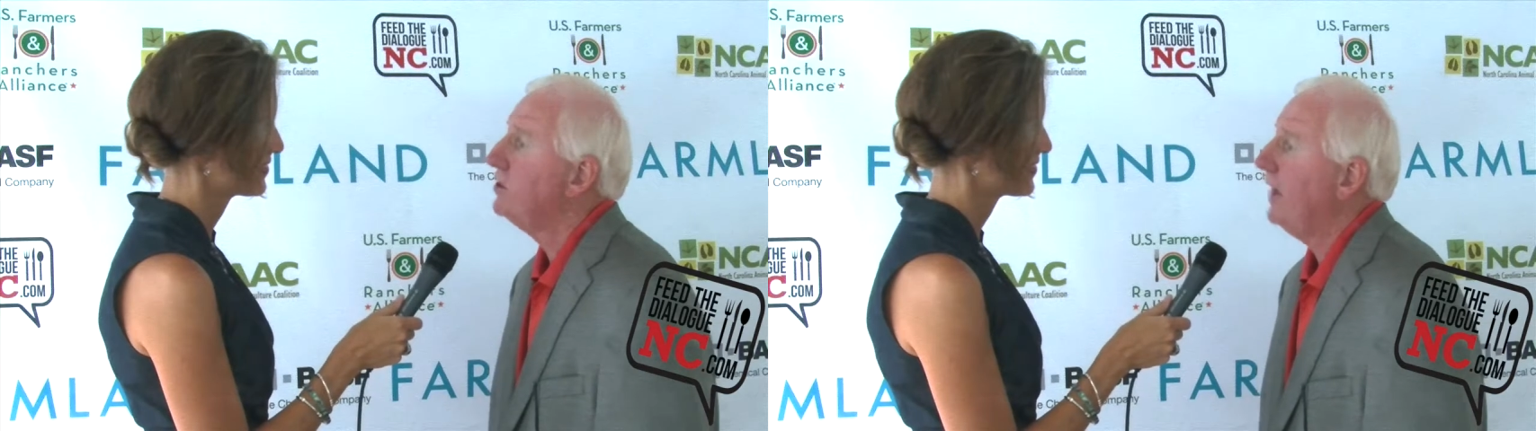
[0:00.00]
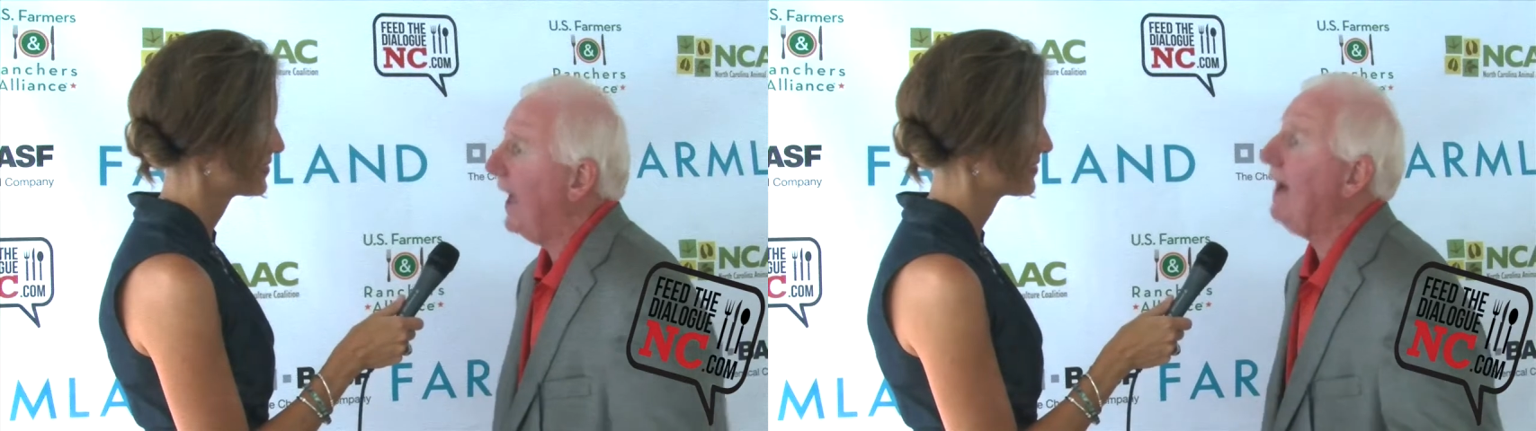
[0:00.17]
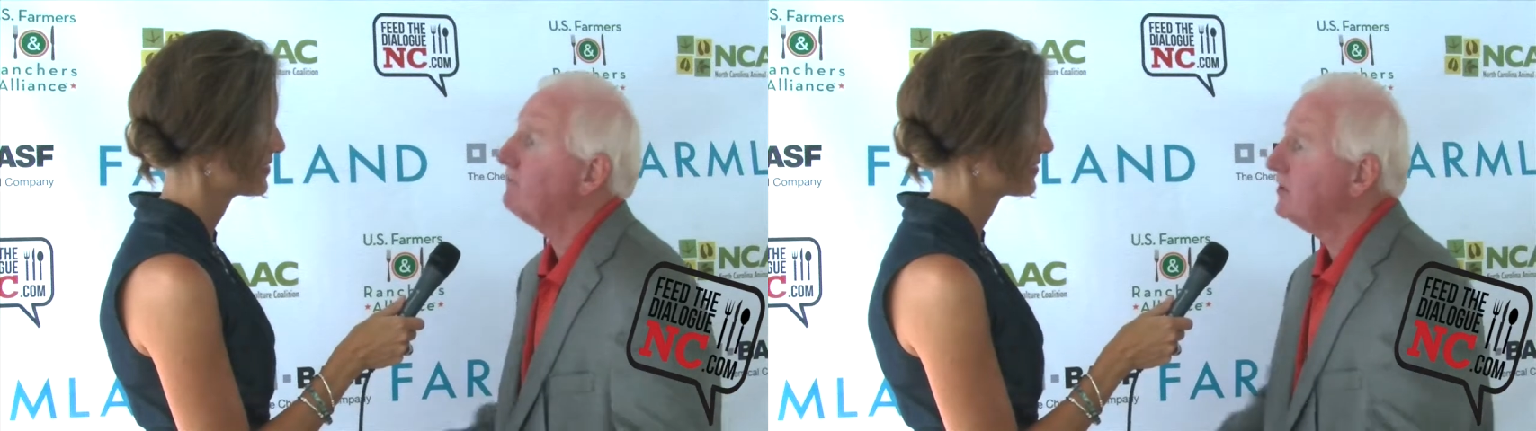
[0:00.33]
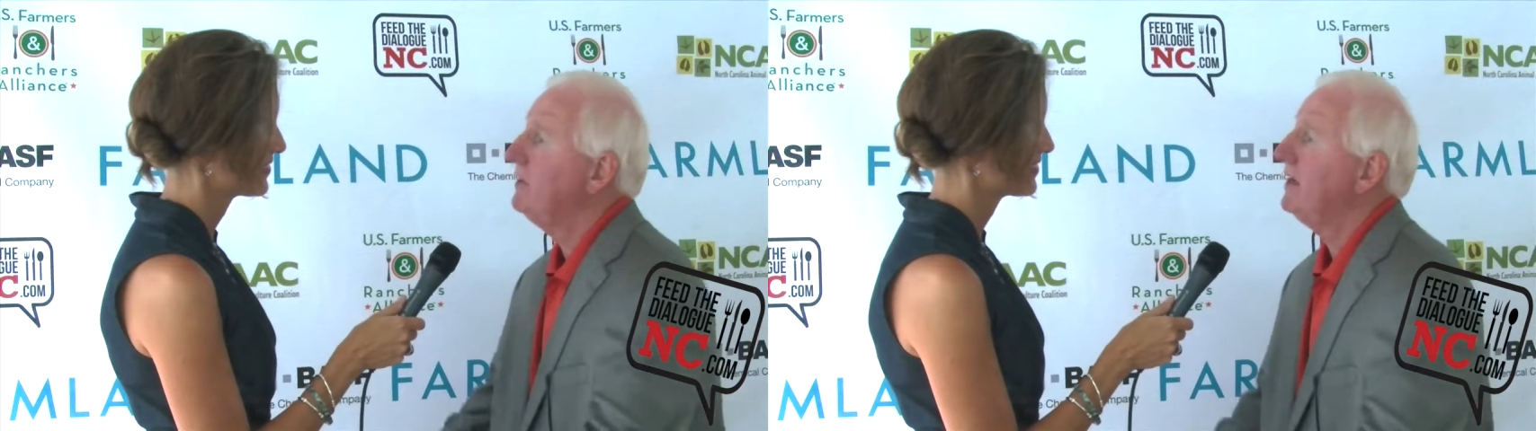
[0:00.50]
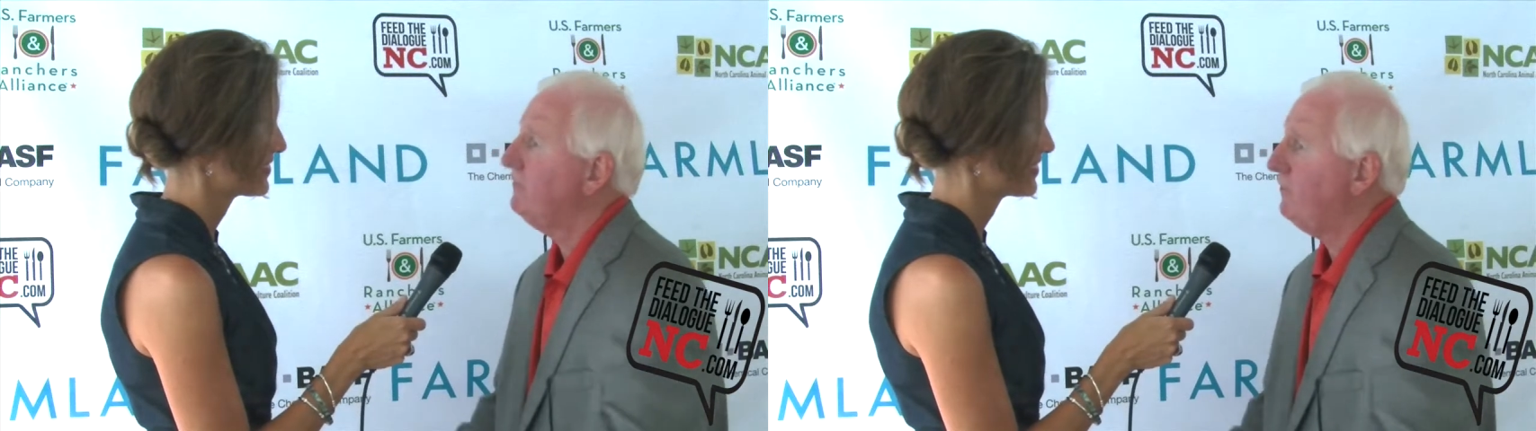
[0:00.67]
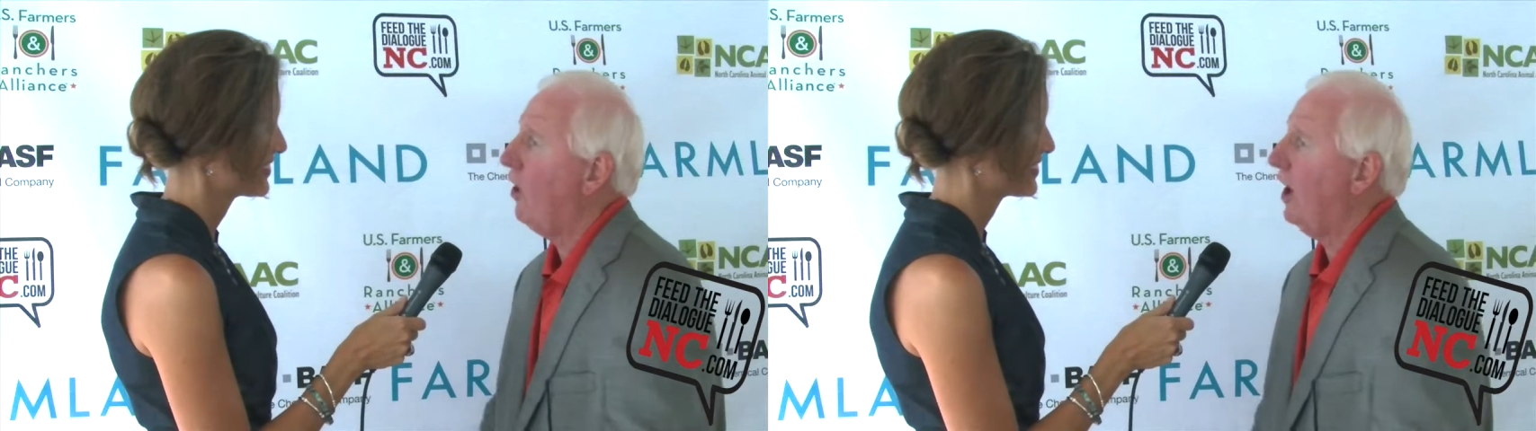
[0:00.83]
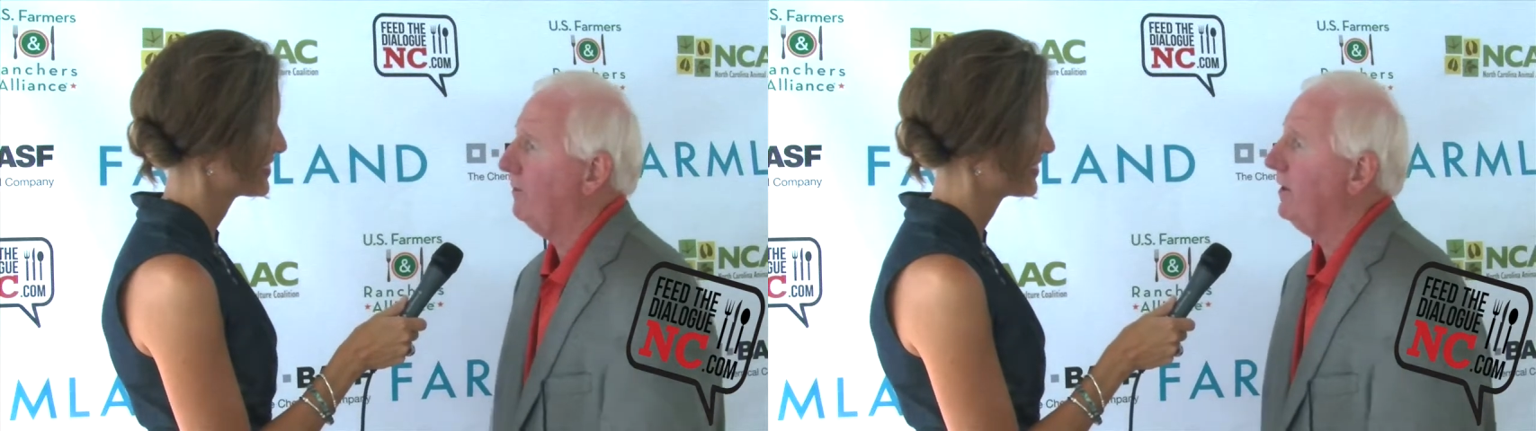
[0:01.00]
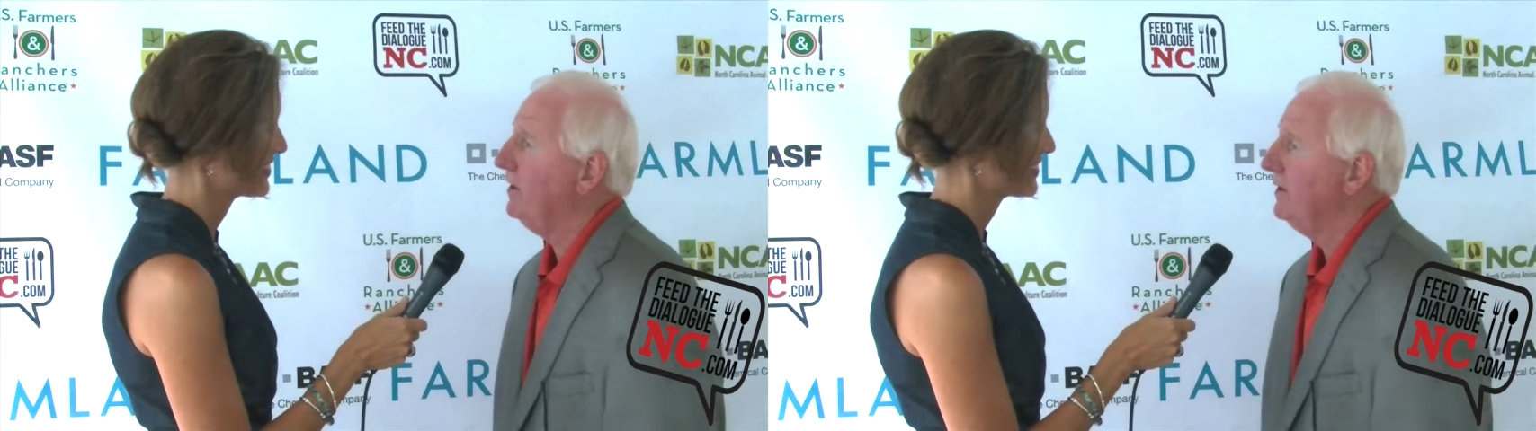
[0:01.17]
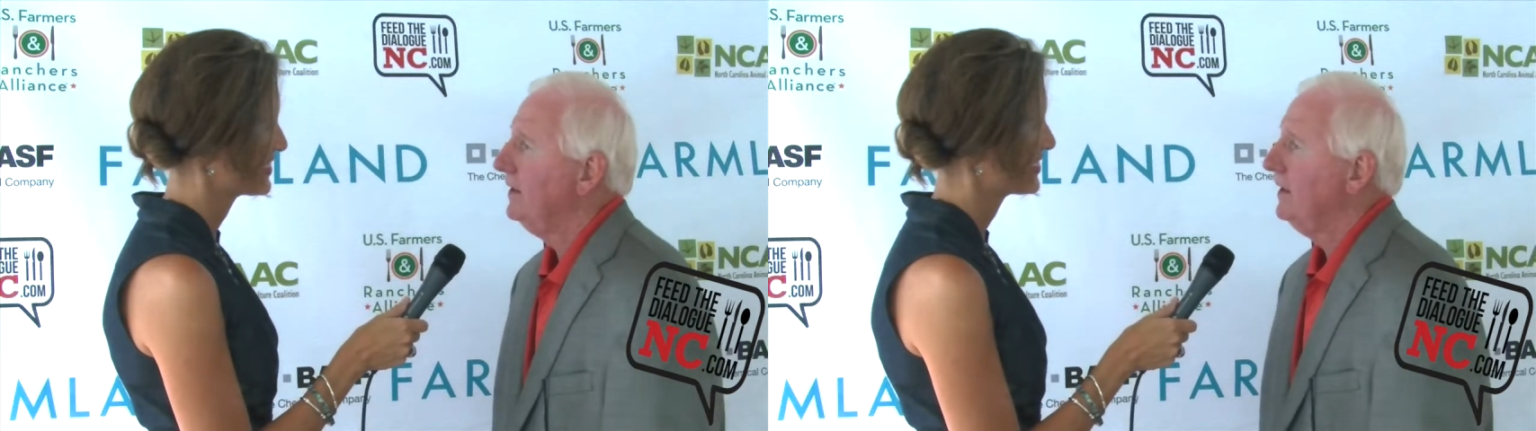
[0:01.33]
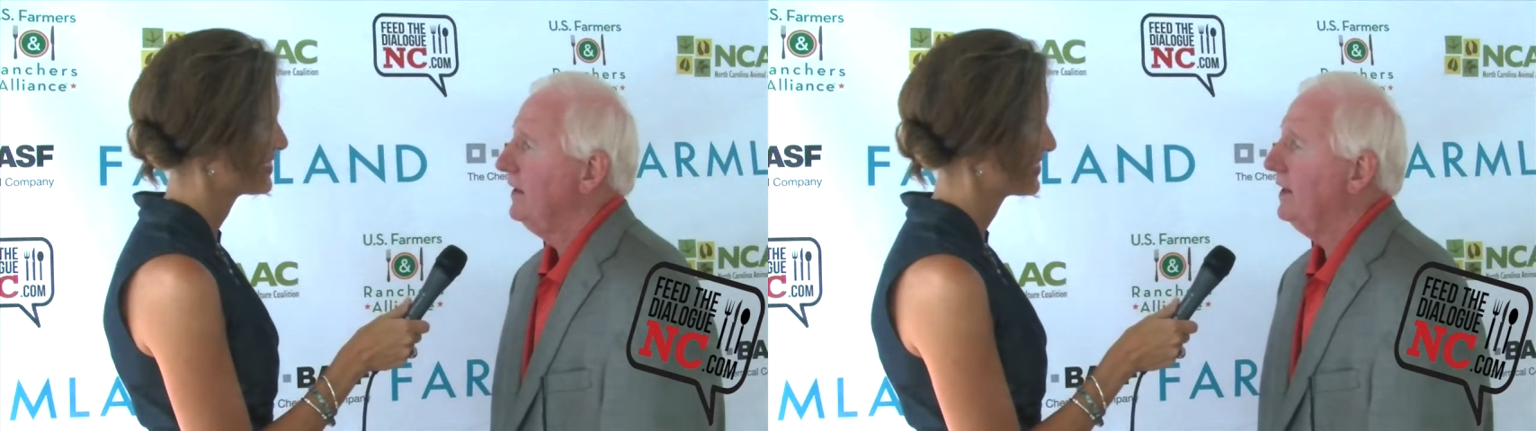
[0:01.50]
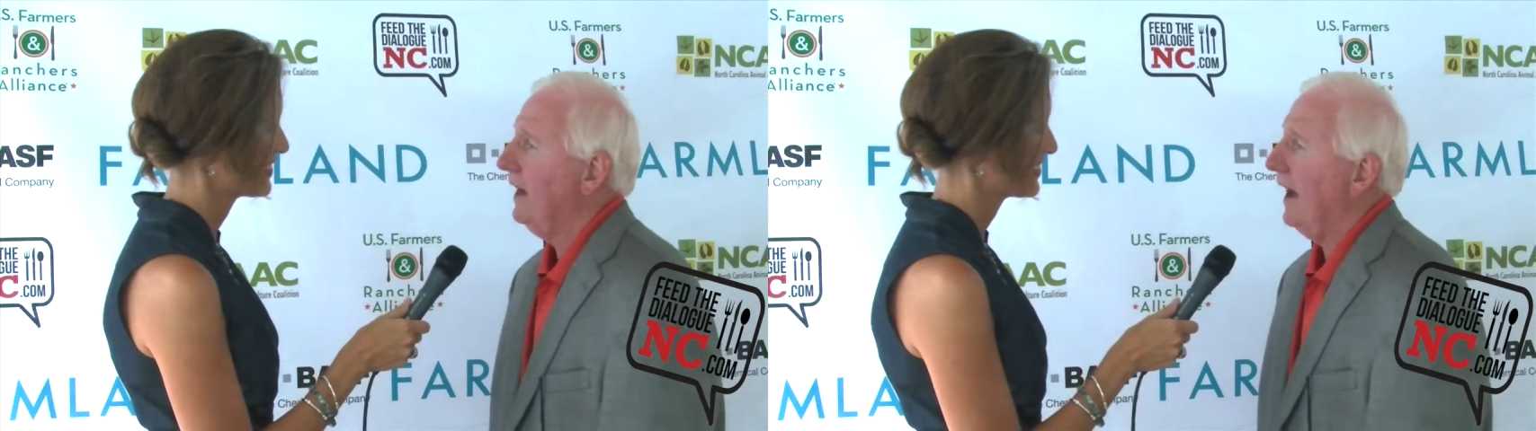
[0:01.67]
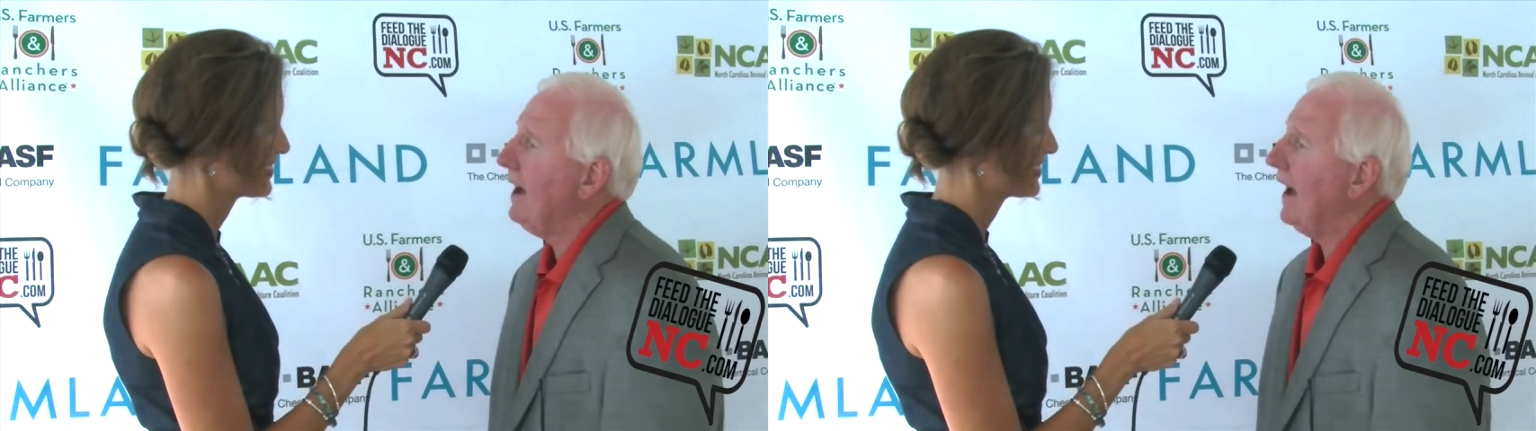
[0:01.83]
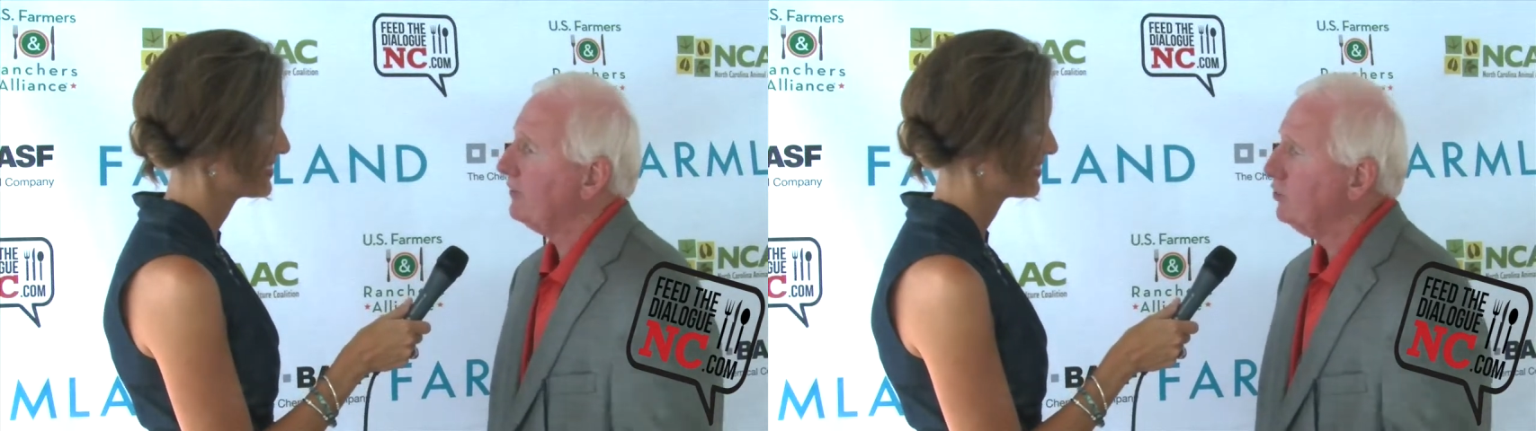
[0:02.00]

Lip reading: you have to be a farmer. I